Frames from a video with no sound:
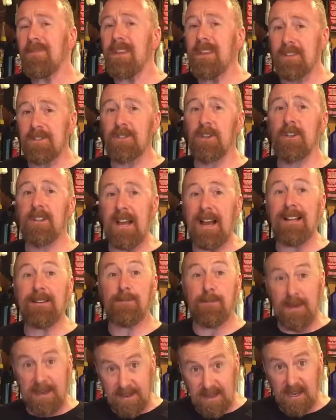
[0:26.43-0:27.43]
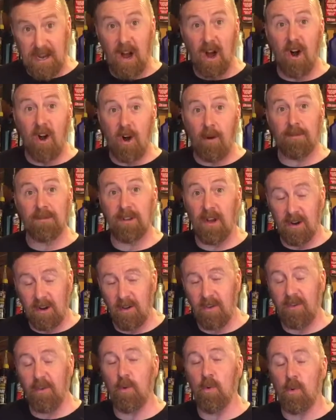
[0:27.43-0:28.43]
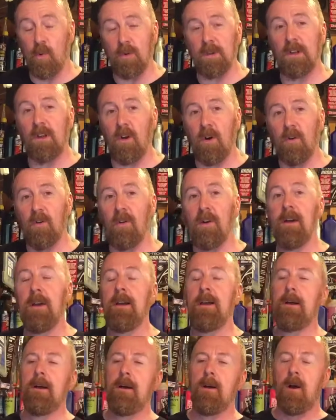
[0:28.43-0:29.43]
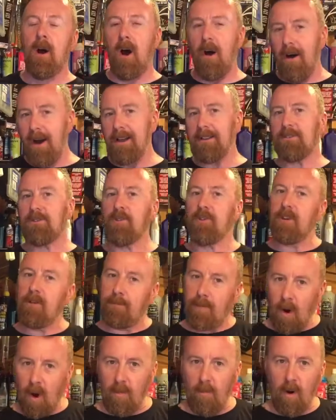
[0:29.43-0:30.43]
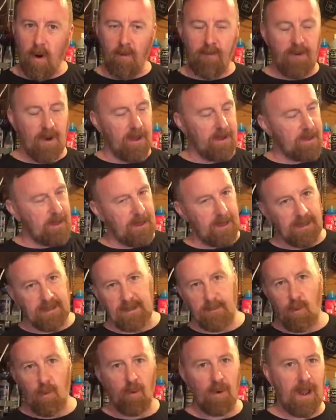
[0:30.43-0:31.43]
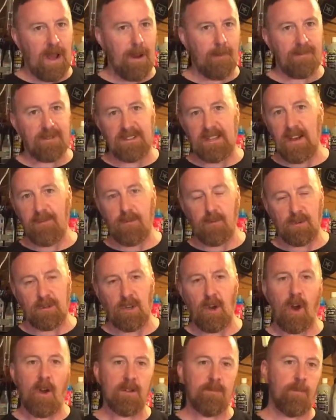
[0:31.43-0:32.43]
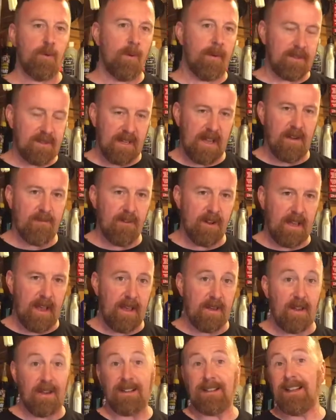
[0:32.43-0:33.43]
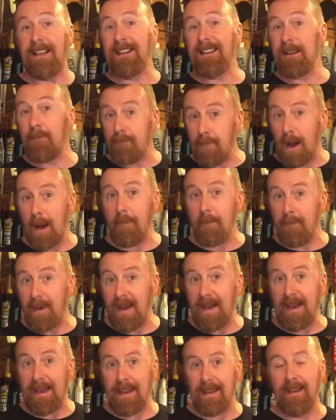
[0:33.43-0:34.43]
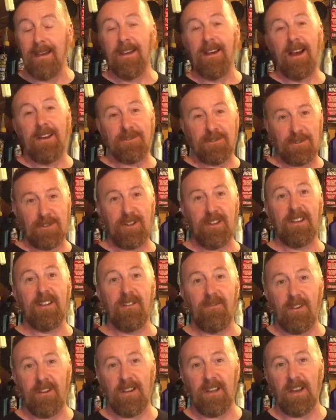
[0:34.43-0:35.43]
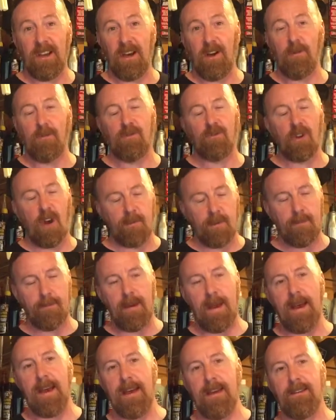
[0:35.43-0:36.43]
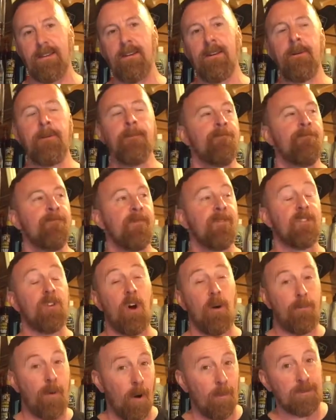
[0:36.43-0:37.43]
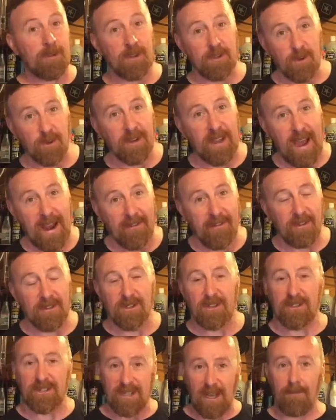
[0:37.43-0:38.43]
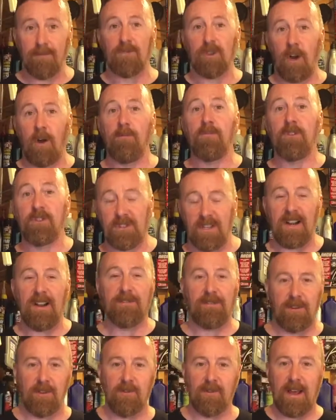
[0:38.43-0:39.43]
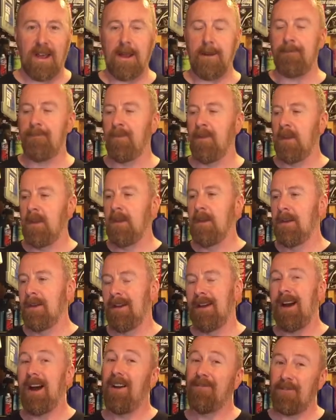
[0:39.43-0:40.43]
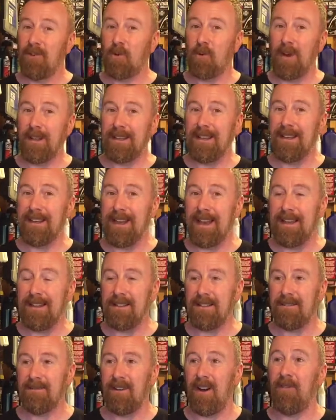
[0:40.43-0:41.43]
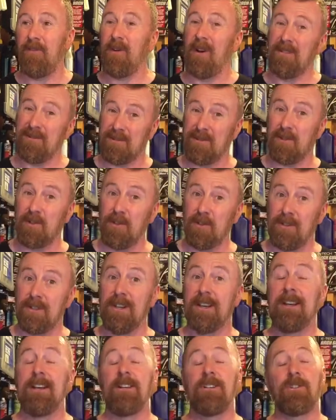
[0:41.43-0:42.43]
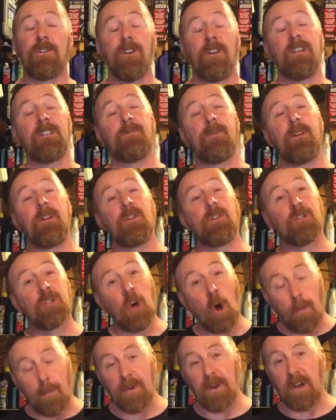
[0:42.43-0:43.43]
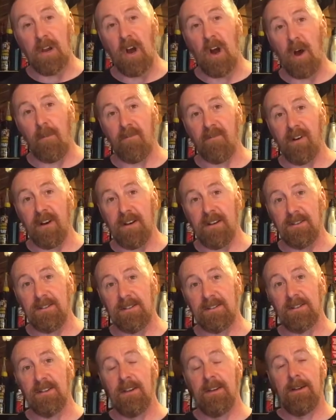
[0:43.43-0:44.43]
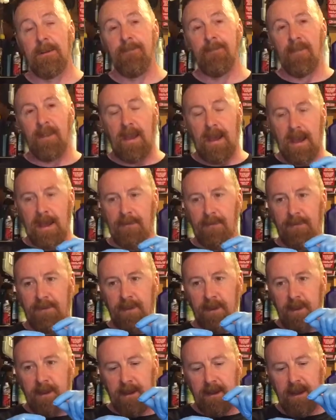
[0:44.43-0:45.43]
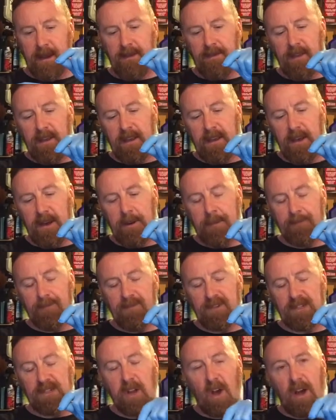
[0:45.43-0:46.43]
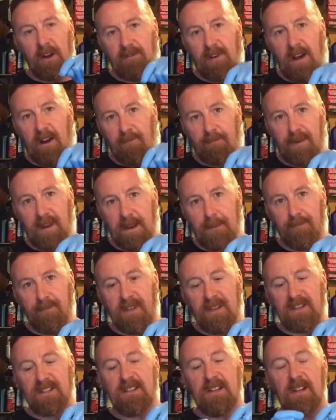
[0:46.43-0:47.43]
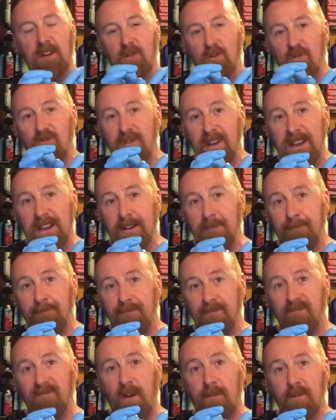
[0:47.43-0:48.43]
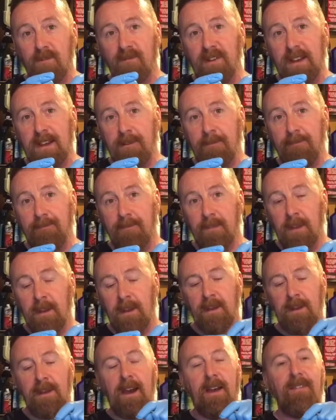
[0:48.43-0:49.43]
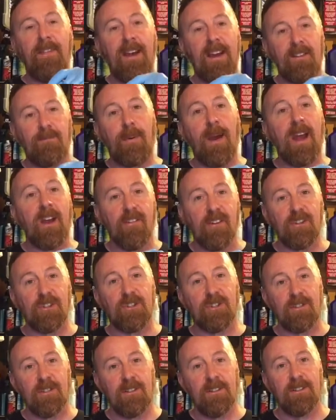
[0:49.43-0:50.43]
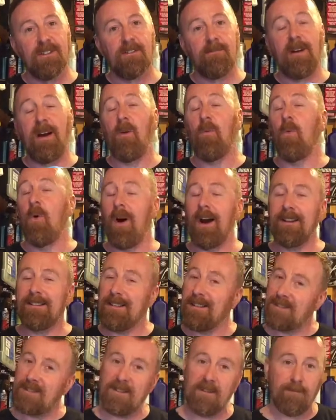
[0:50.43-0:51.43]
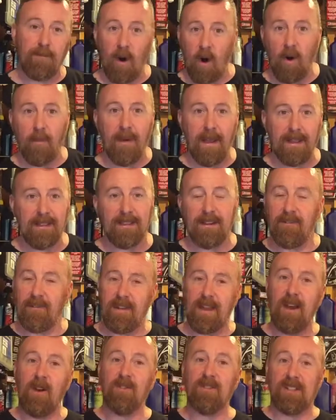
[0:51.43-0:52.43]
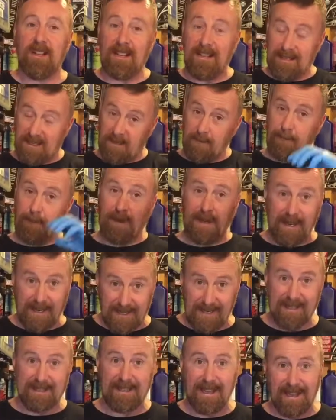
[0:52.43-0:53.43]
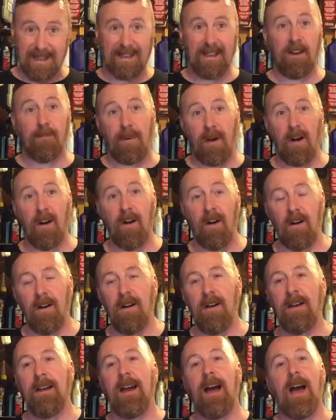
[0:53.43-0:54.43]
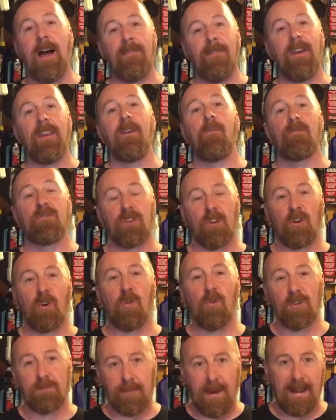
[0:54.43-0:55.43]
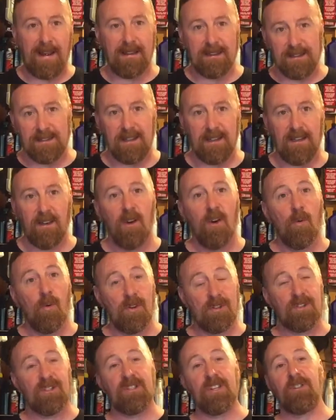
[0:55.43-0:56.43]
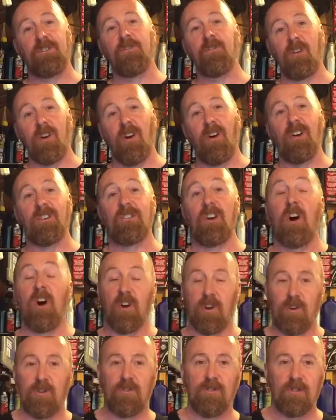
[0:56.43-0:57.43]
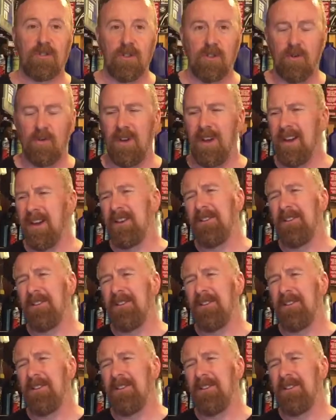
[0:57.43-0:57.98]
It turned out to be the carbs like I thought all along. I took the bottom off, I cleaned them all up several times, put it together again. I cleaned the pump out, as you see in the video, it was driving me mad. So I popped into a garage, because sometimes you still have to do that. 100 quid in the end, I thought it was good. Turned it to be the top of the carburetors, and in the slide valve bit, there's a little ring, rubber ring, and they had perished. So no matter what I did to the bottom end and everything else, they needed completely taking apart. And then it was of course balancing, which I said to you guys I couldn't do.